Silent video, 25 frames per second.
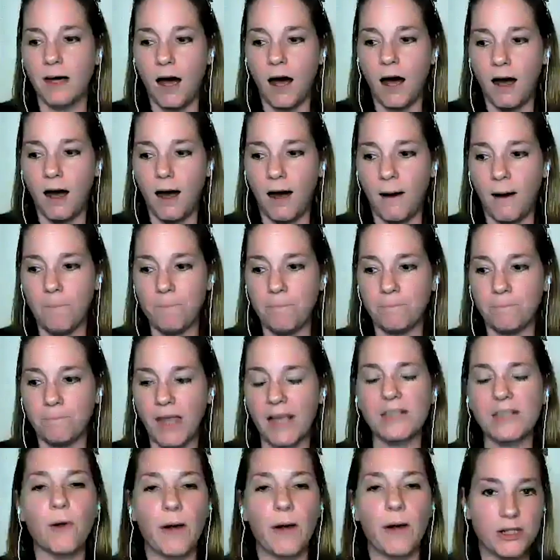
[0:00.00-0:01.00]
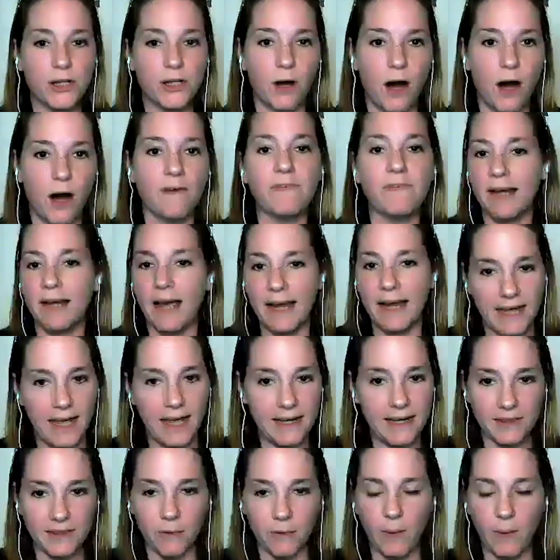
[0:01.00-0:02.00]
Um, and so I took
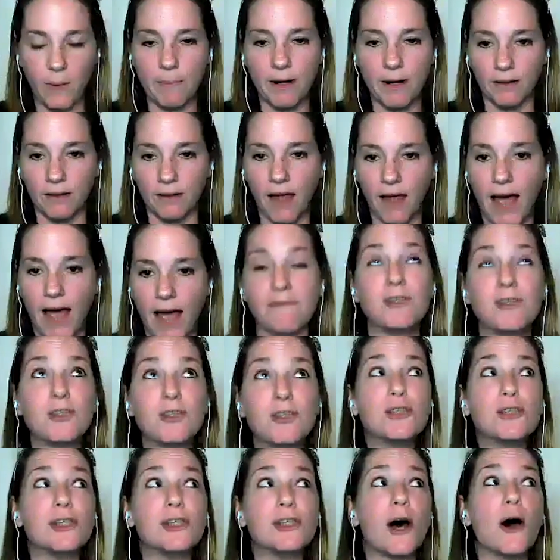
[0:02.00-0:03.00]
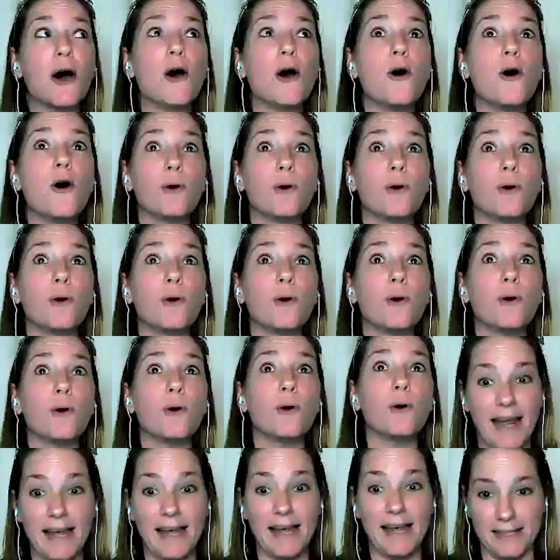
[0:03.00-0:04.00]
off and I attended the webinar live.
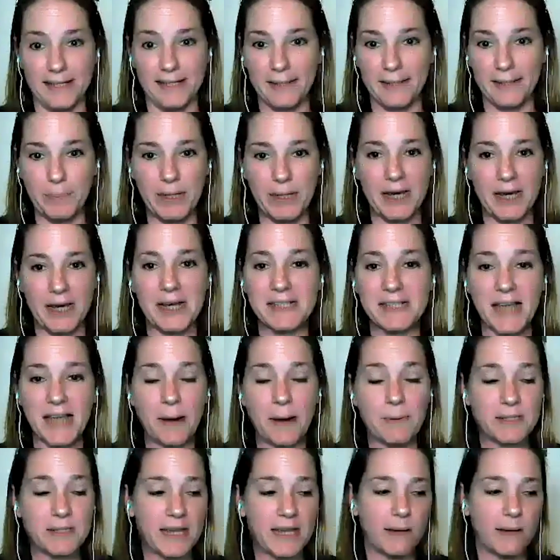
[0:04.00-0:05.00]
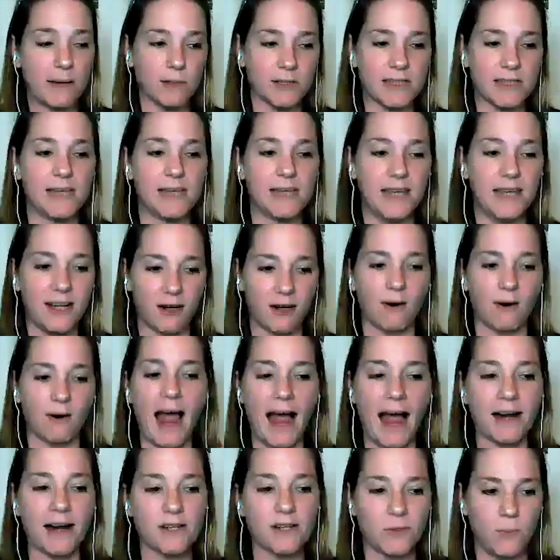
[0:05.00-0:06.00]
So glad that I did, because I was able to
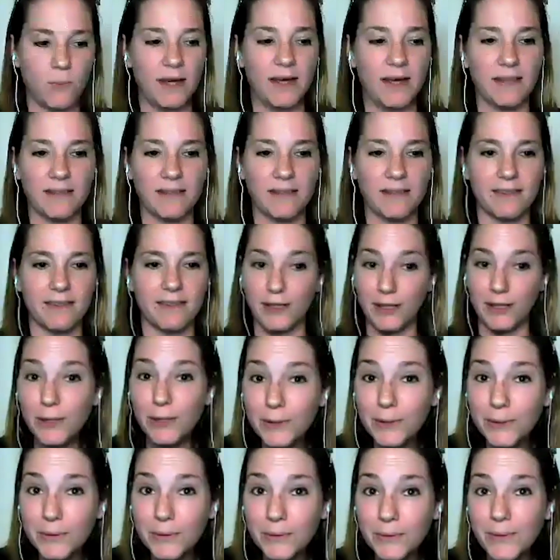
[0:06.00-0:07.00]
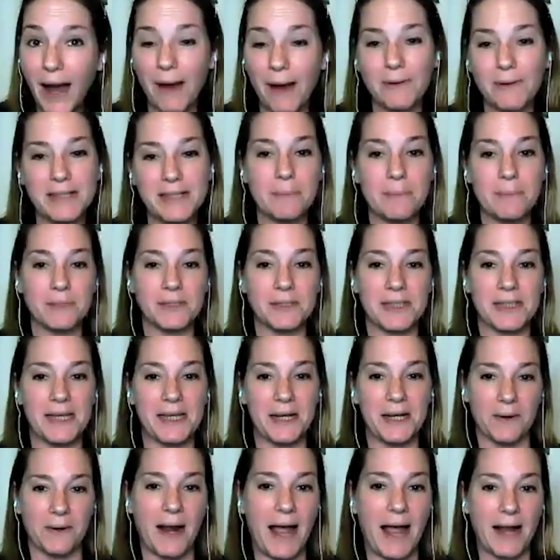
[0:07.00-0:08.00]
interact with you. I was
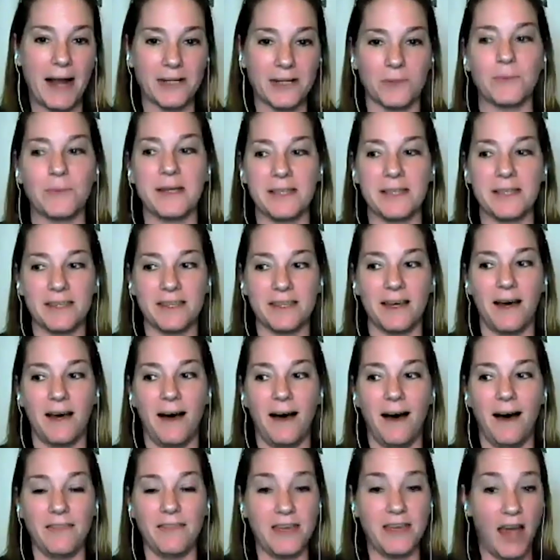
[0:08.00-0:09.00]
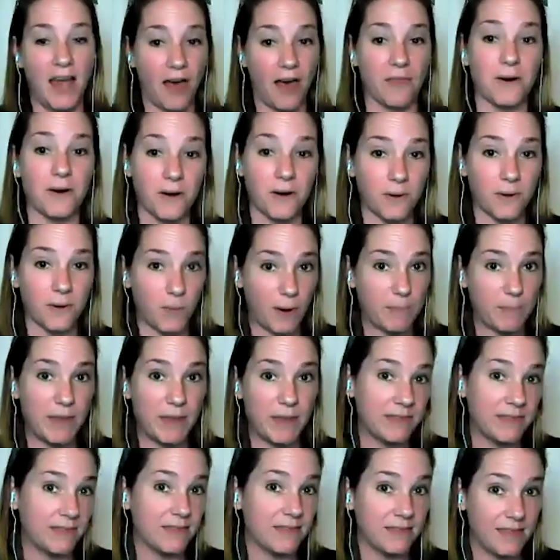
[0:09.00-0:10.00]
able to interact with uh, the other
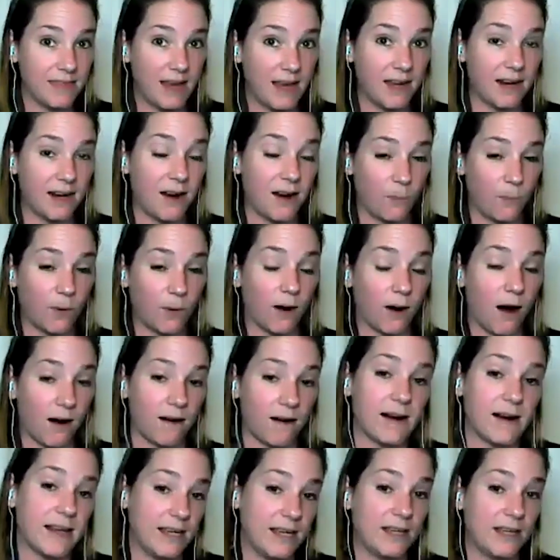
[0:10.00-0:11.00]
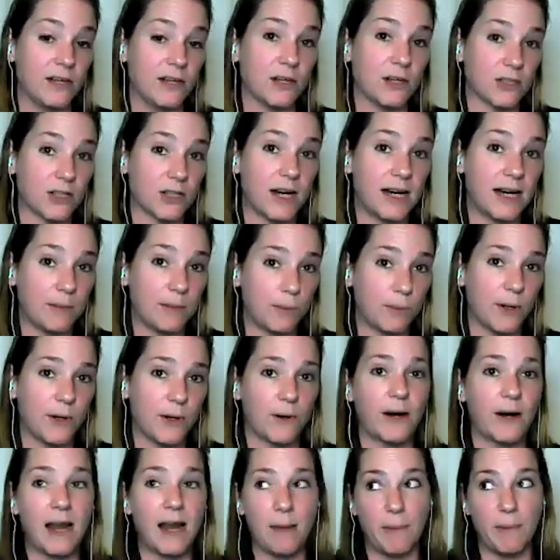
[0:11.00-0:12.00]
women that were already in your training
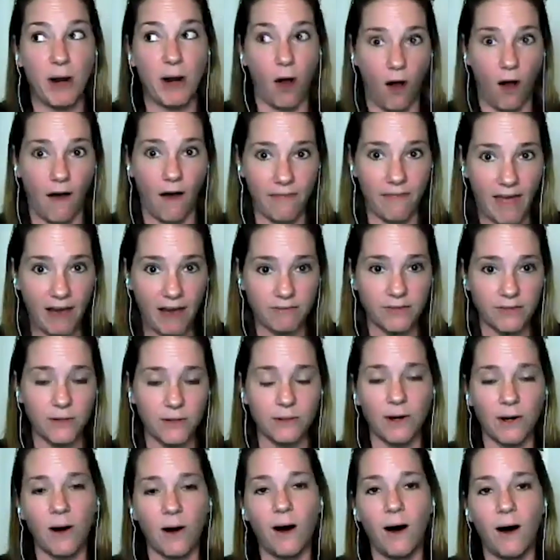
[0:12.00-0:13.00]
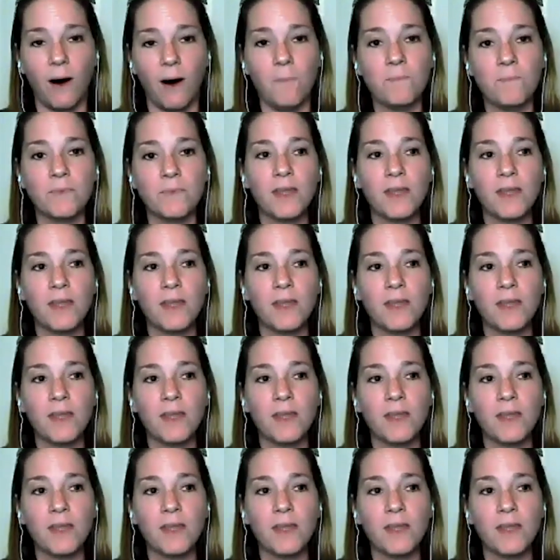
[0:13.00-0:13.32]
program and on that phone call.